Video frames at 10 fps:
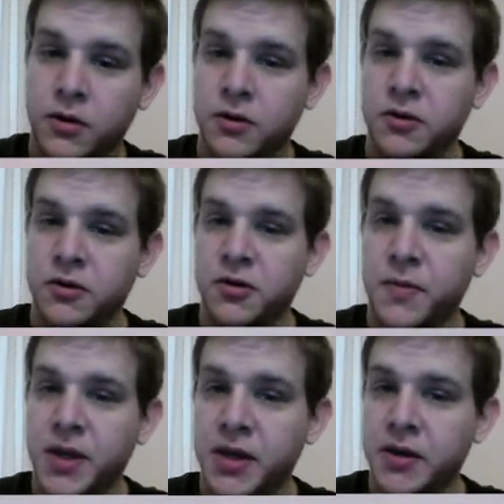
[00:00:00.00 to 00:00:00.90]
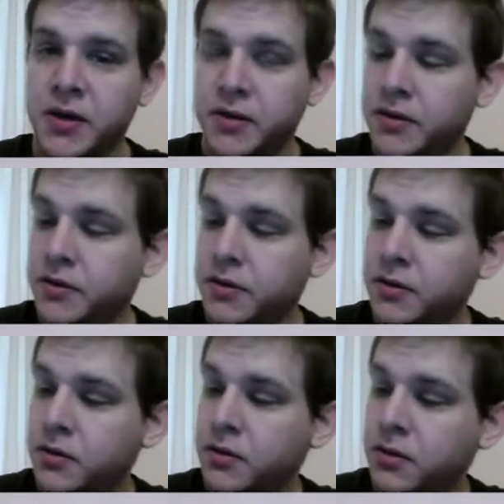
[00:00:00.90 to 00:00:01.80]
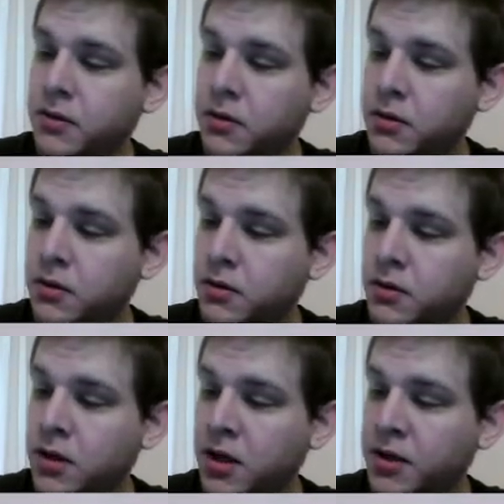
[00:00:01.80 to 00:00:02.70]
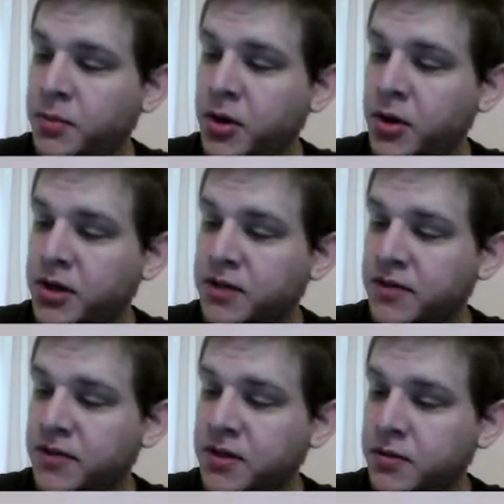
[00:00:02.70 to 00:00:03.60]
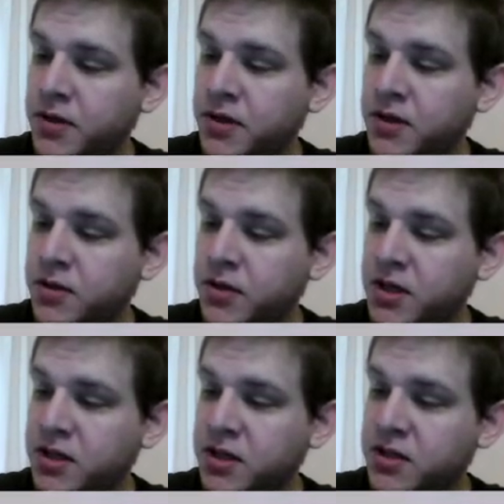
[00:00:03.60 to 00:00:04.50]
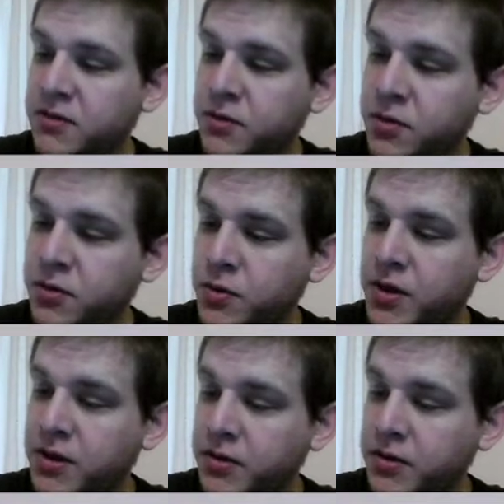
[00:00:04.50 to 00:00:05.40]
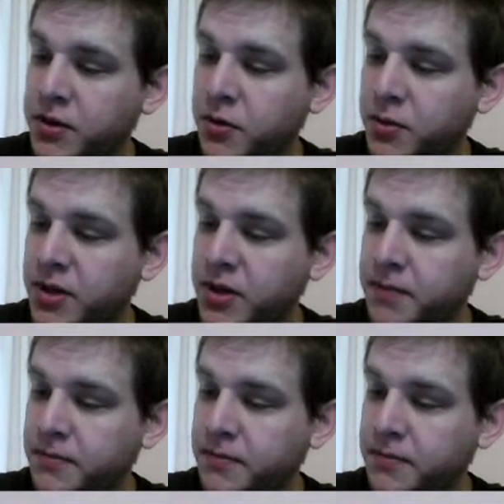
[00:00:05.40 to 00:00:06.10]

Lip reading: should be the product of these two things, right? Because 2 squared and 3 are coprime.